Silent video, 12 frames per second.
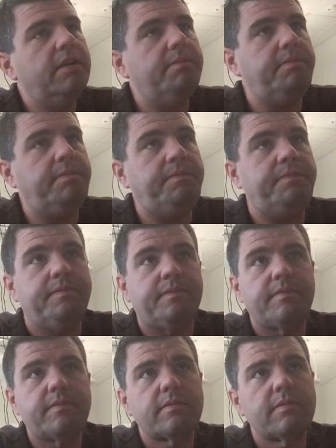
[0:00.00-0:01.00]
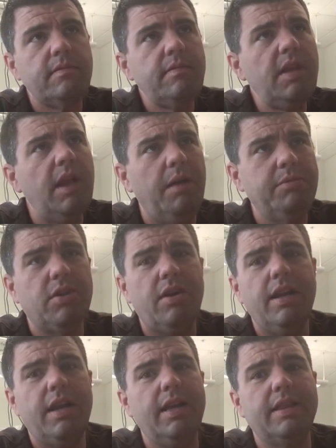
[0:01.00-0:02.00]
I'm
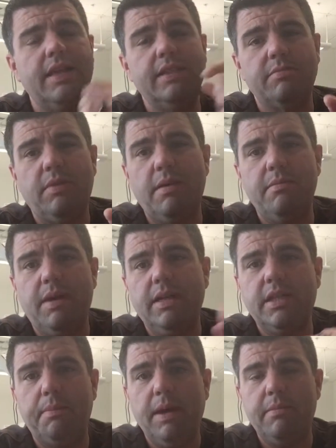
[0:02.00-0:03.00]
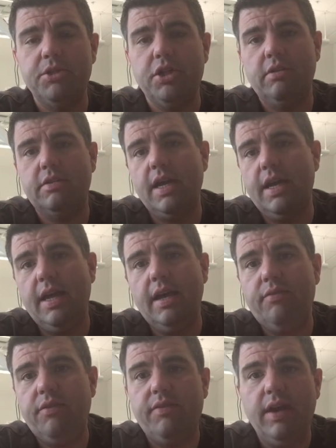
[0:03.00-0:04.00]
starting to get these. My CPAP machine will tell you
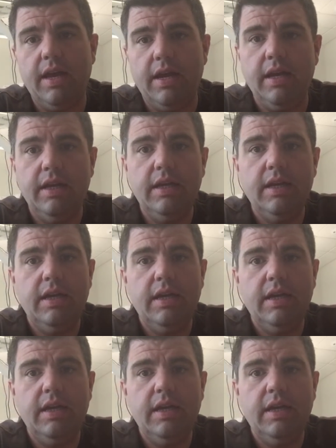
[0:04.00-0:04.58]
if you've had to